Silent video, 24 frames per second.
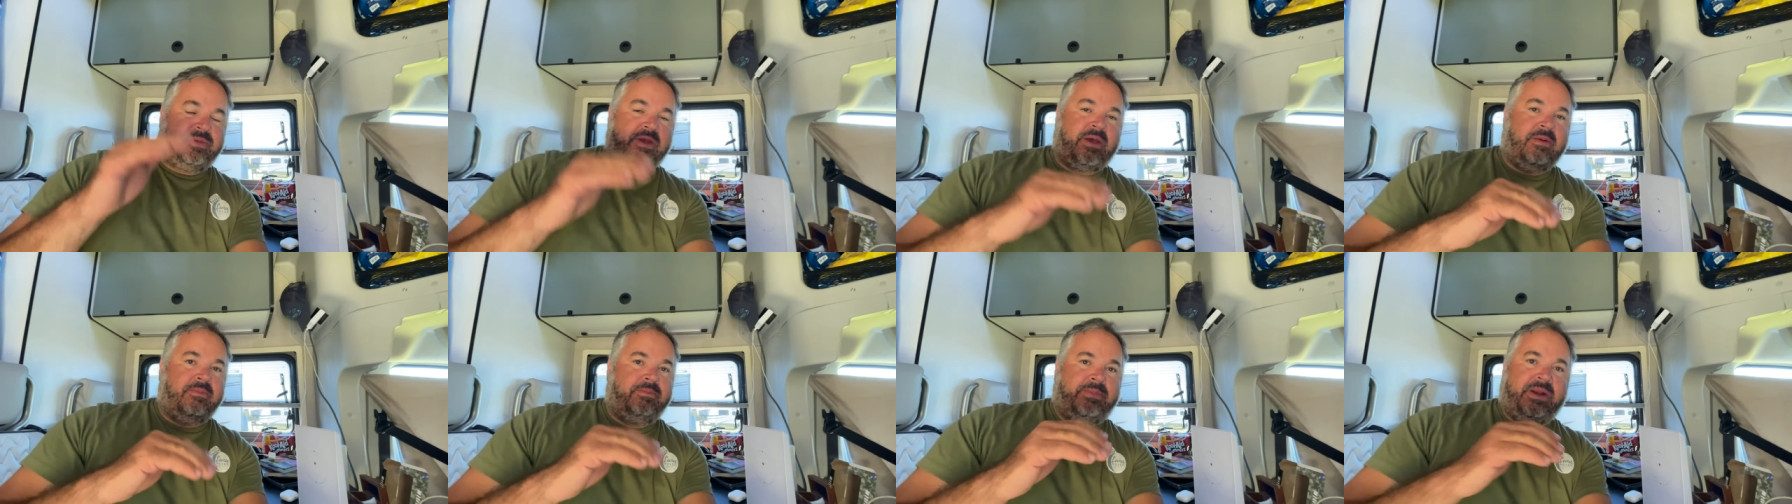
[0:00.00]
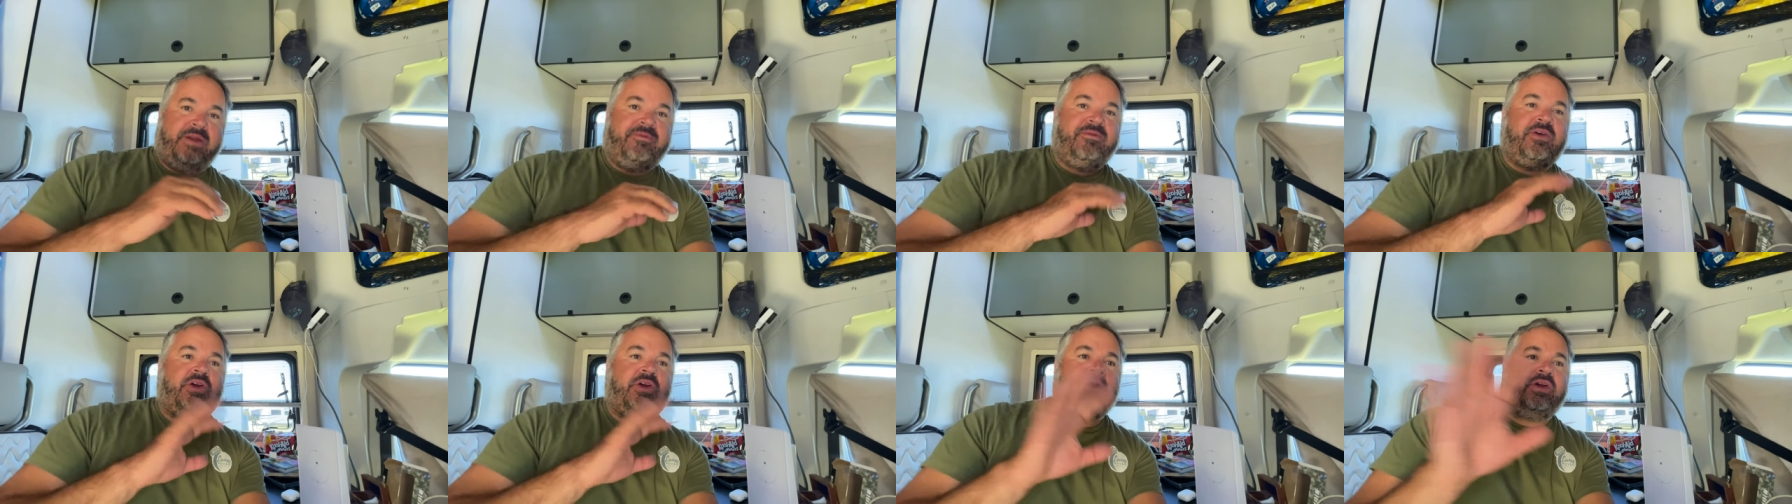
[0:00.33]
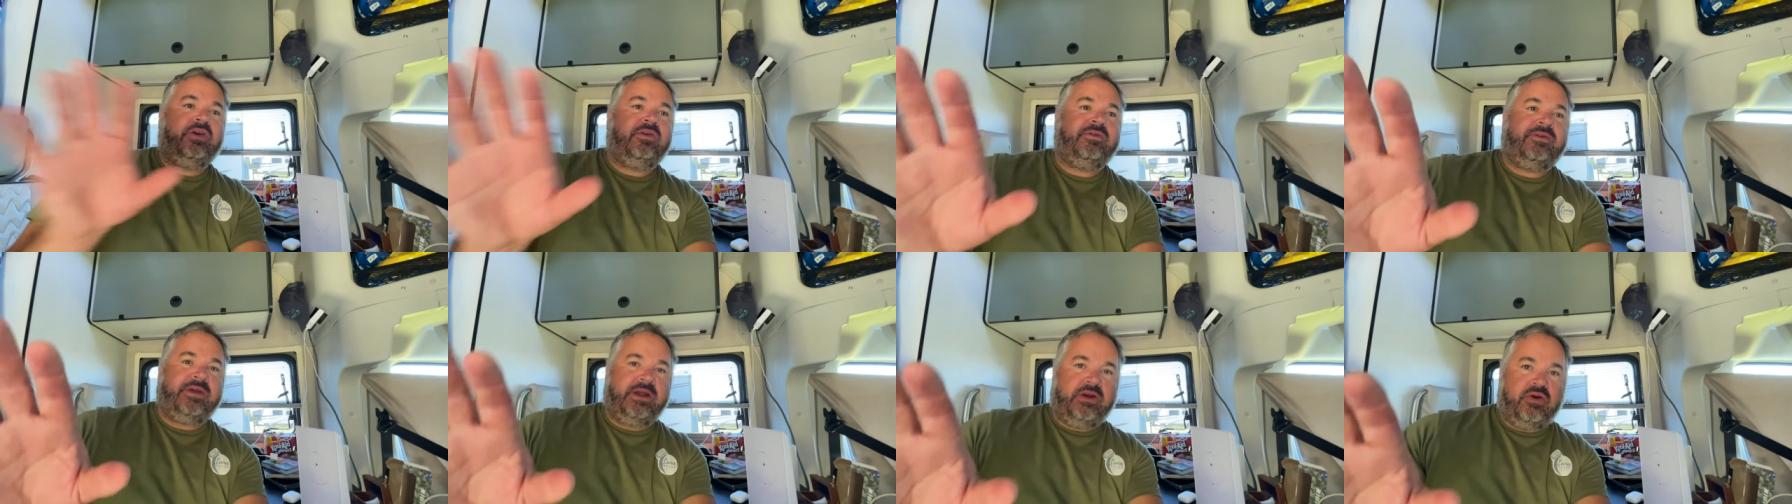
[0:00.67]
but if you're
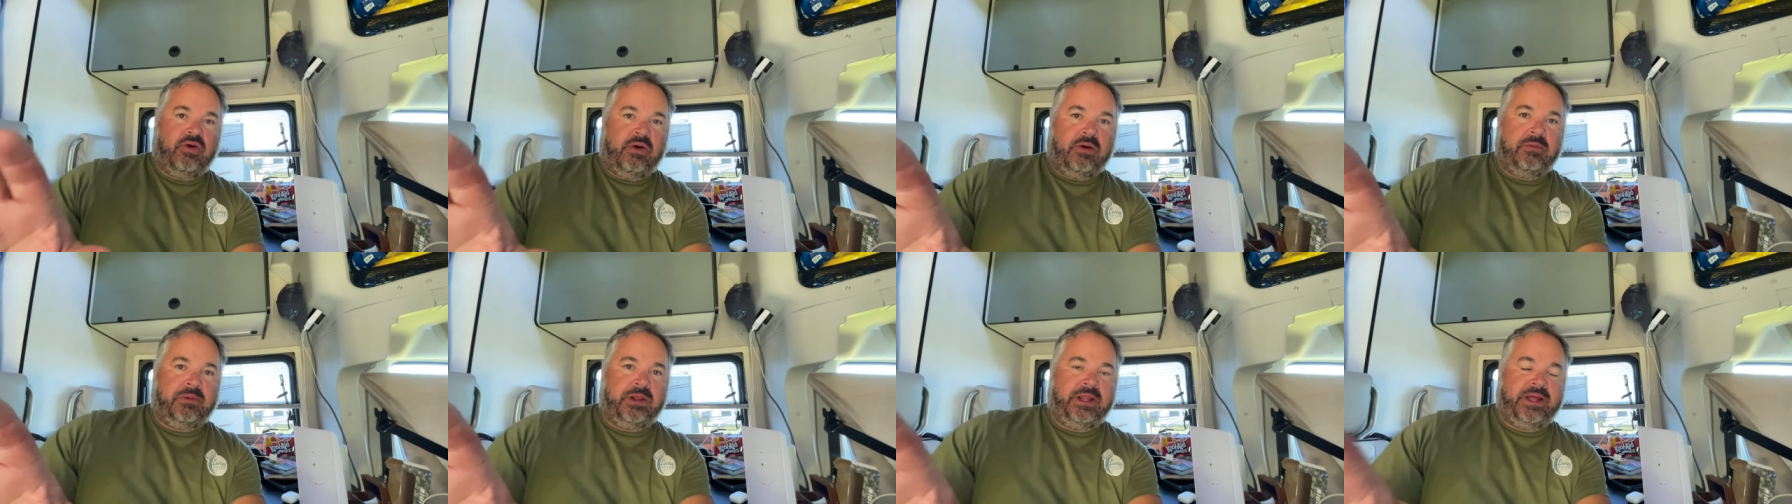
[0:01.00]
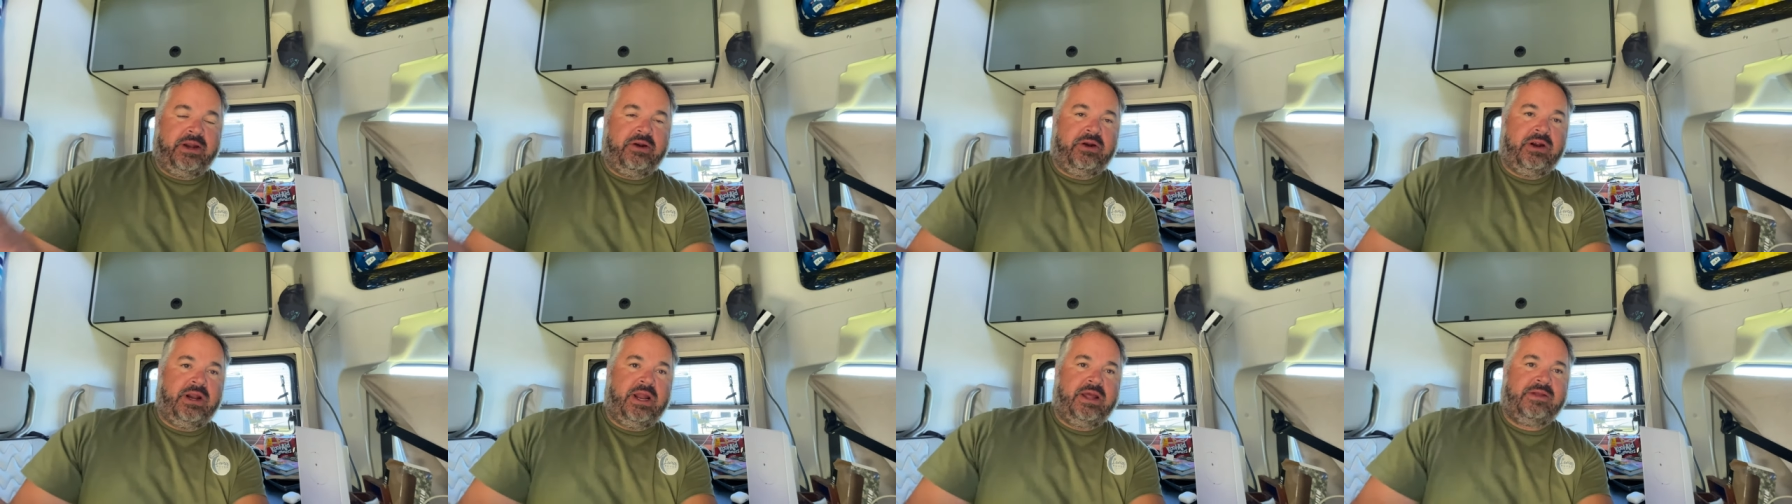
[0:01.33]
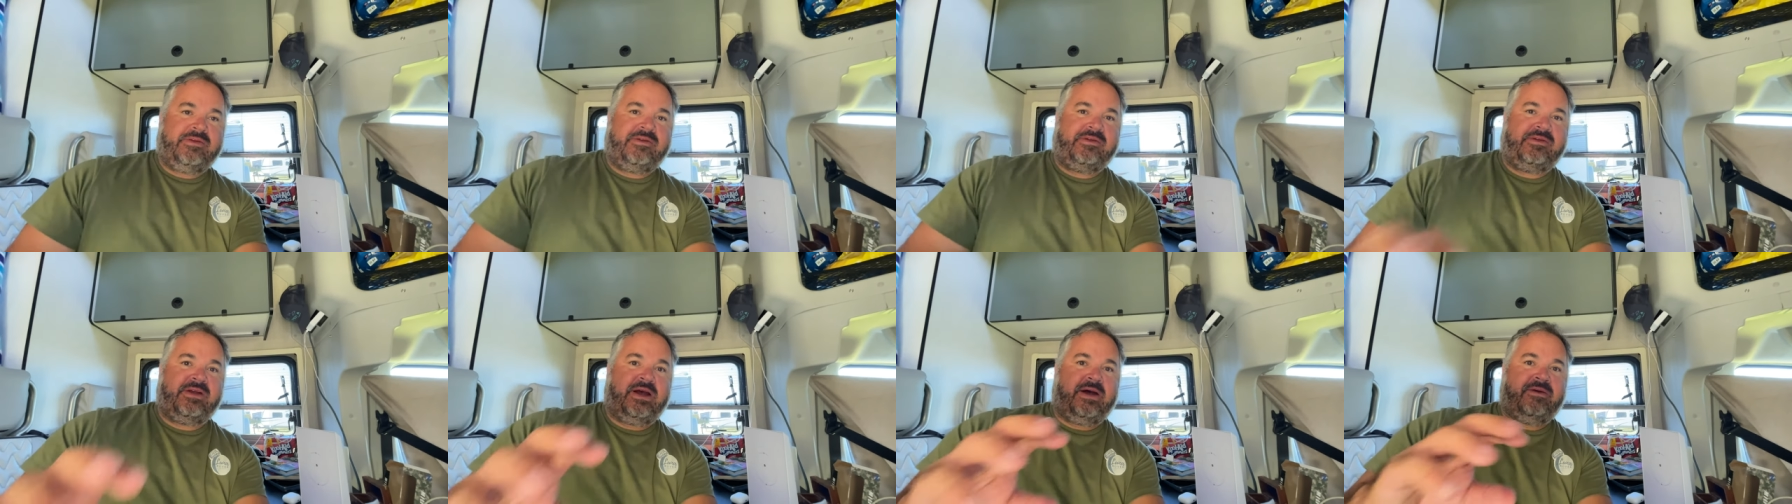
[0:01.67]
using normal internet
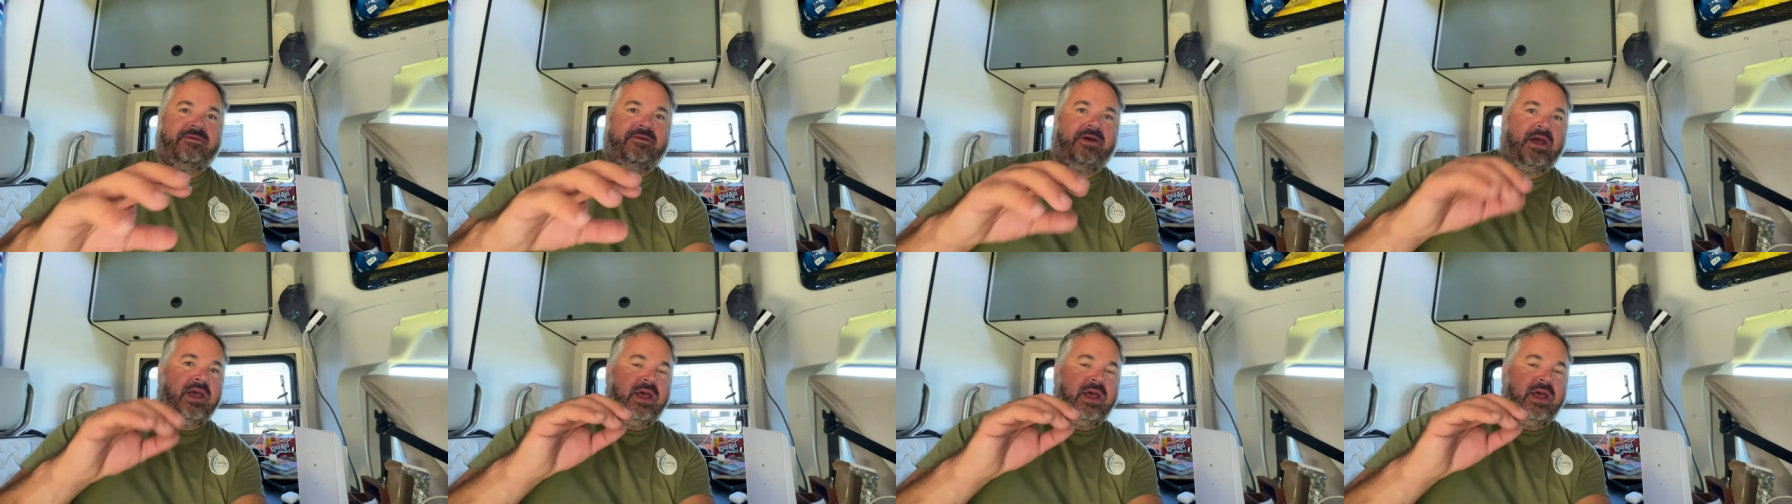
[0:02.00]
stuff,